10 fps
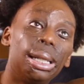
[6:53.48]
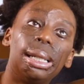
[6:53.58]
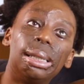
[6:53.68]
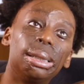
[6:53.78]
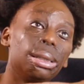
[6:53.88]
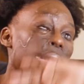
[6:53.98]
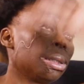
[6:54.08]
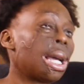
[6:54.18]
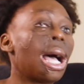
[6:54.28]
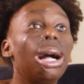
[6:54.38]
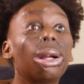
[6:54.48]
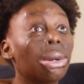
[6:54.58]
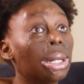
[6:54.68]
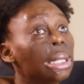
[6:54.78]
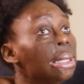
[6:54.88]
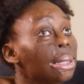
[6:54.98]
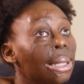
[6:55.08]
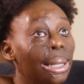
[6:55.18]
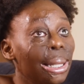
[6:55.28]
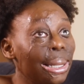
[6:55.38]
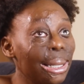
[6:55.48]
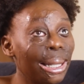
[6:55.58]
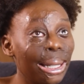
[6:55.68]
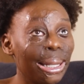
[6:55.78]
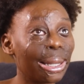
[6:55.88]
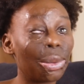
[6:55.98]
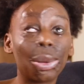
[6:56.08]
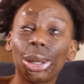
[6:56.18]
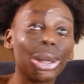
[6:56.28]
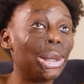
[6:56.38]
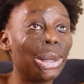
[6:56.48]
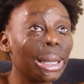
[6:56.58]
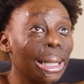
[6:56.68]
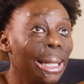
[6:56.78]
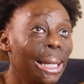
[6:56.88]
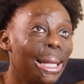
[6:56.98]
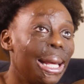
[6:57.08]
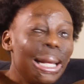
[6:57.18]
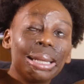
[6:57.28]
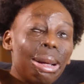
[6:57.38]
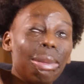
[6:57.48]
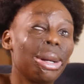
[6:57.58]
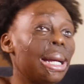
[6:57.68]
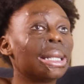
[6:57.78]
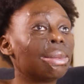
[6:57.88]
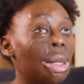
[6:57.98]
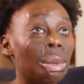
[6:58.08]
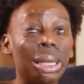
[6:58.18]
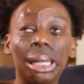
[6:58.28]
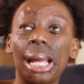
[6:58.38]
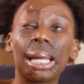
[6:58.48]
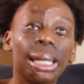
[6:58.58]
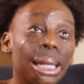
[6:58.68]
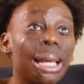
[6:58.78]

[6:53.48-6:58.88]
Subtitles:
and conquering the world. That is my proudest moment, that I get